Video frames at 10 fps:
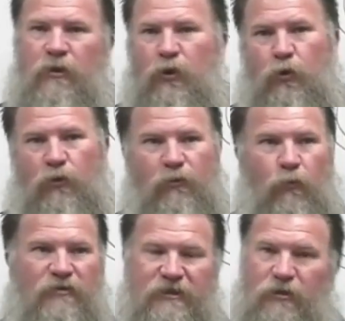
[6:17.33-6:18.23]
or the
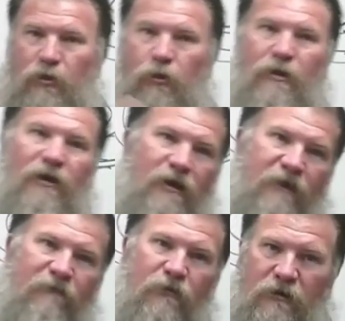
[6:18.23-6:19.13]
ones that go around
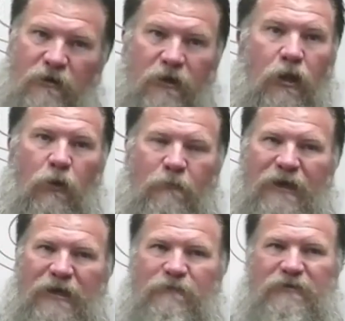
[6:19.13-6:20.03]
Africa and all the way
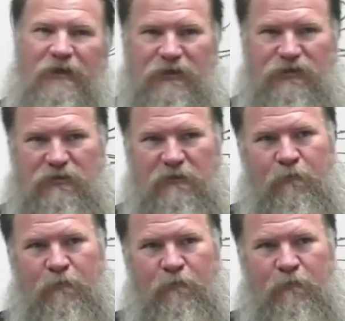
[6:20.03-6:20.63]
back up to Asia.